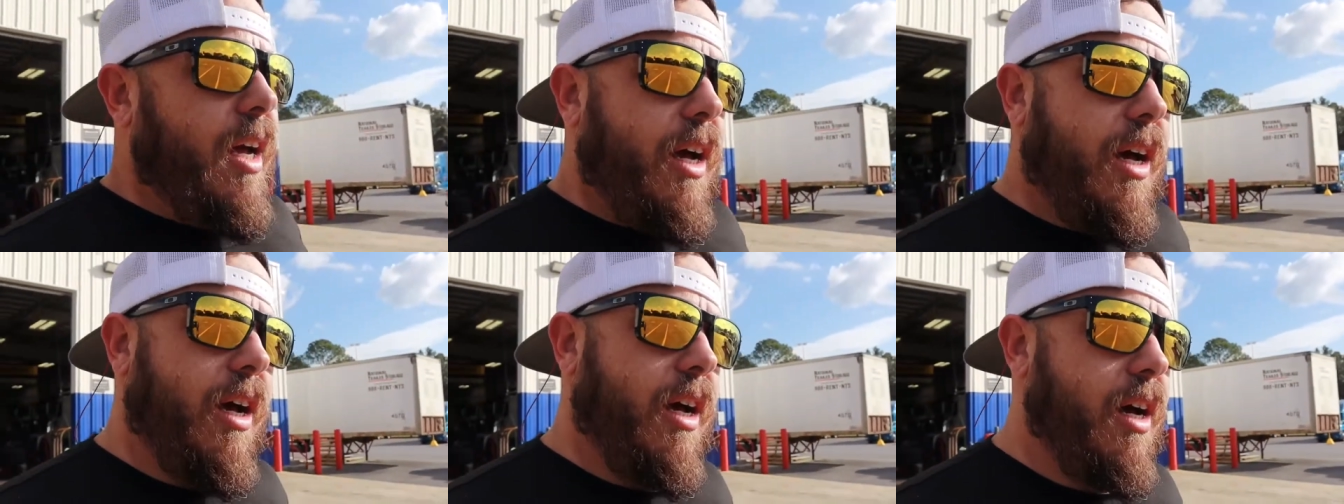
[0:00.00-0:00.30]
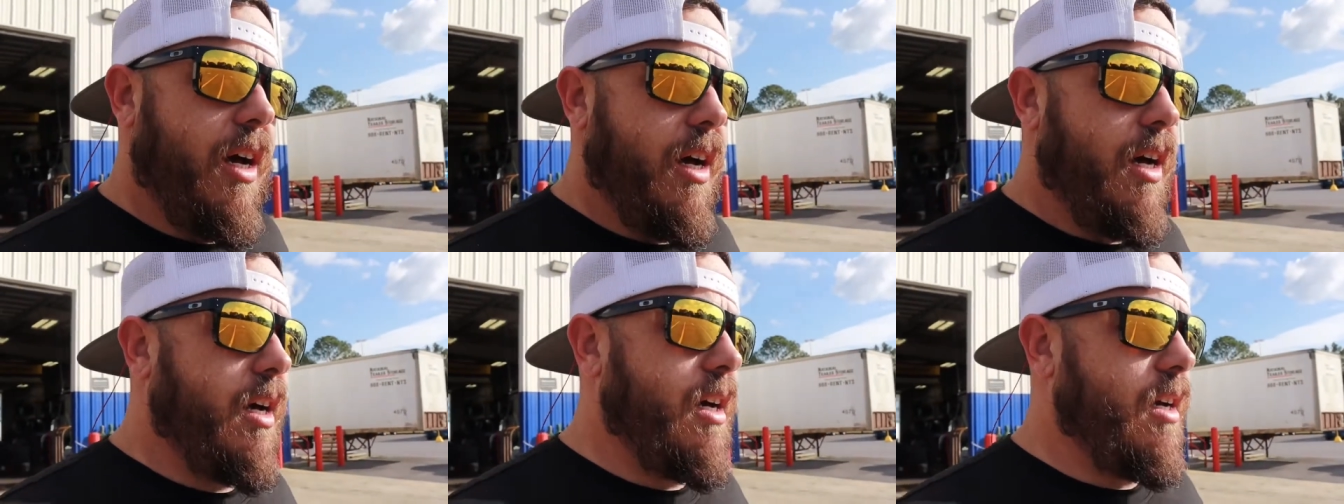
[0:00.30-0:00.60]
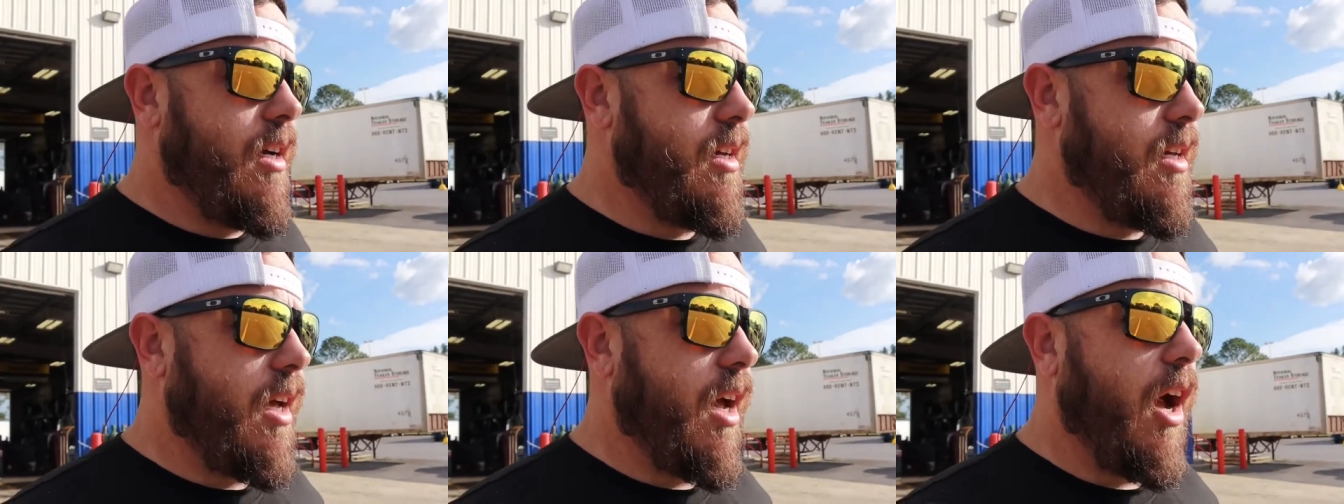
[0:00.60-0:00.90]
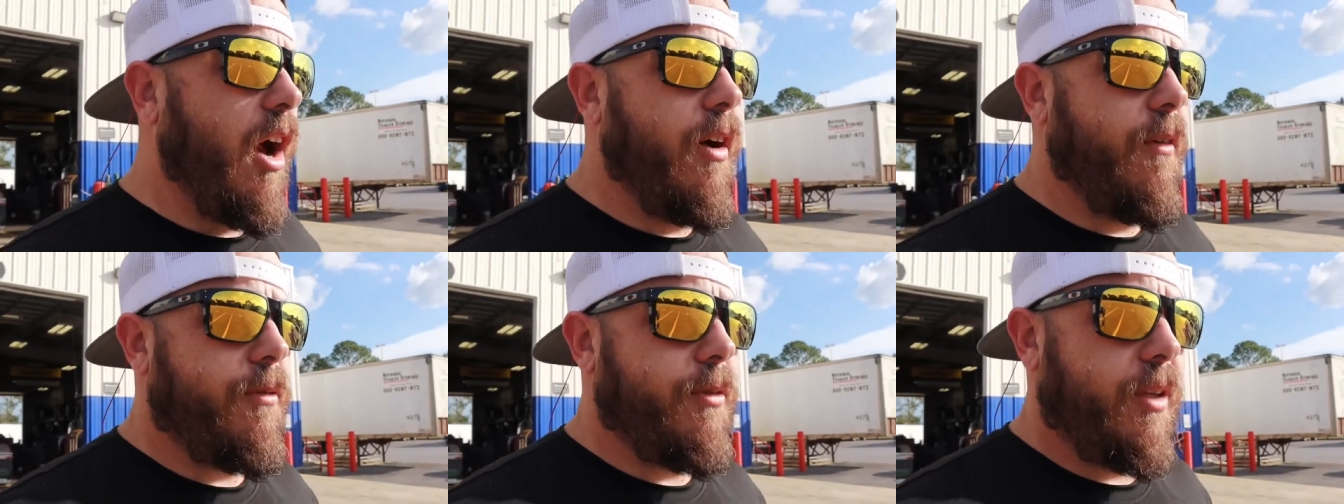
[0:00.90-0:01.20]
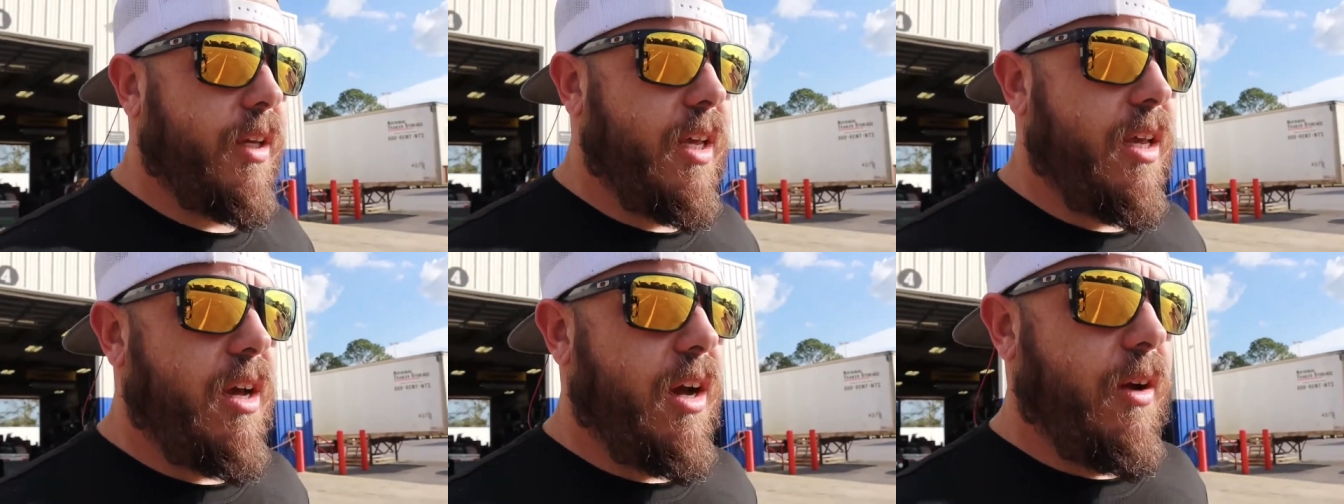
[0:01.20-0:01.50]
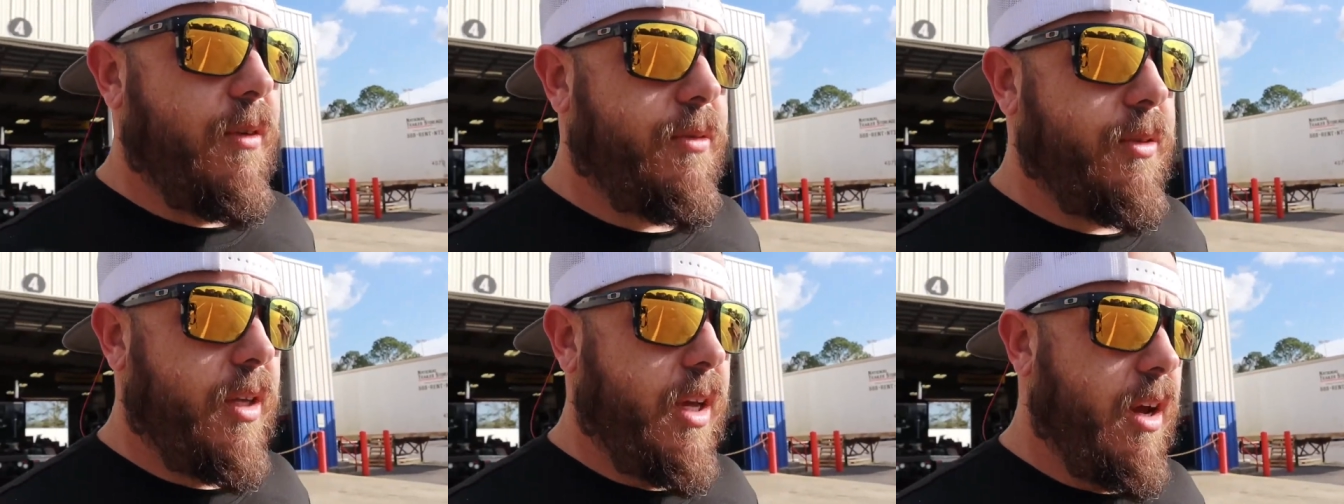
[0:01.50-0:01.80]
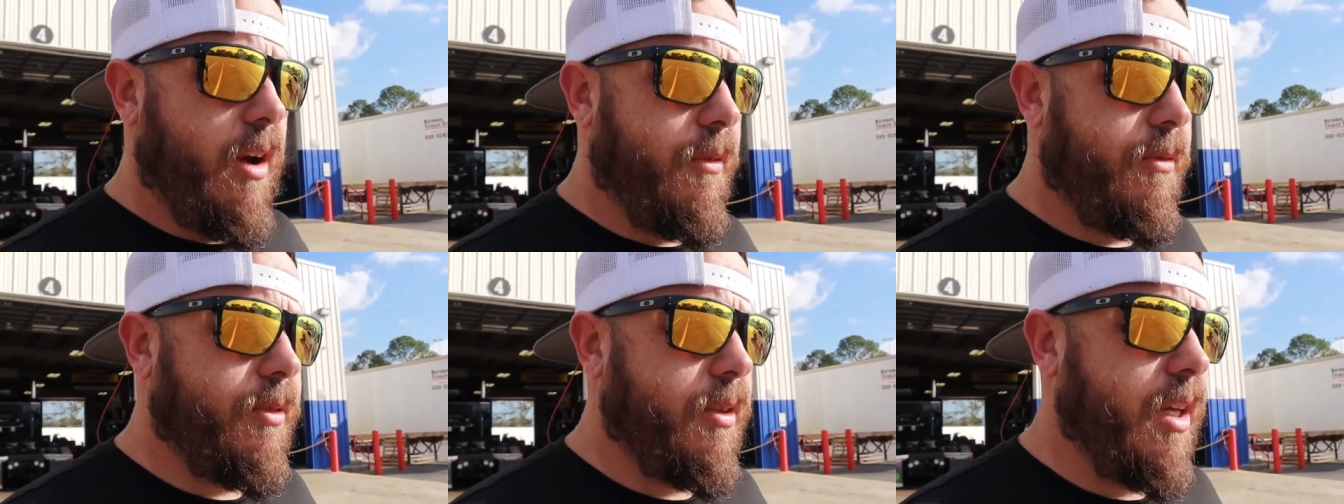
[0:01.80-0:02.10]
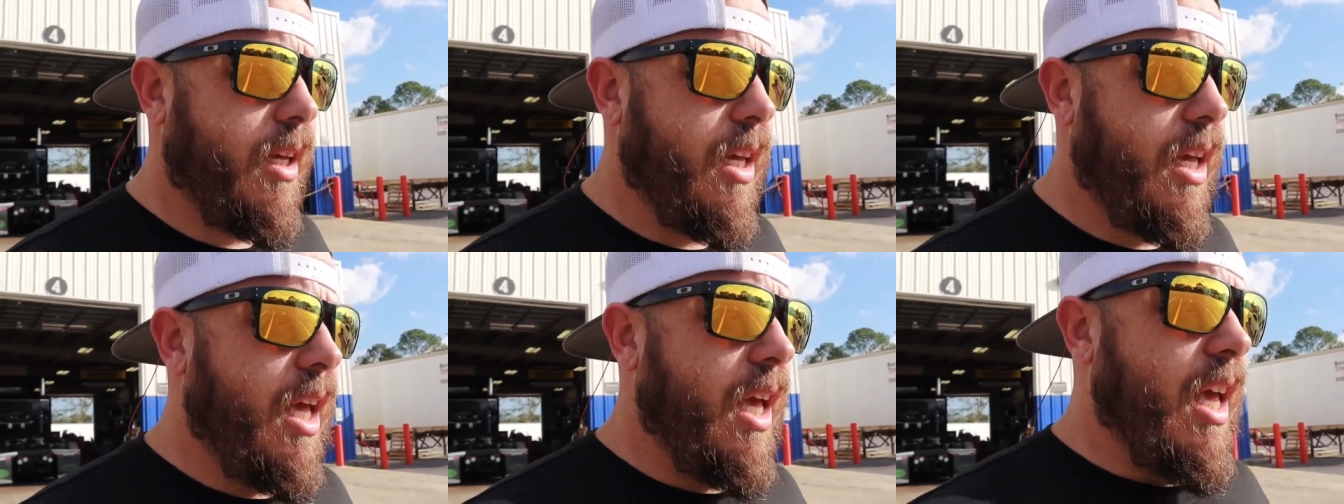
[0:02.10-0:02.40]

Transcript: hopefully, hopefully, hopefully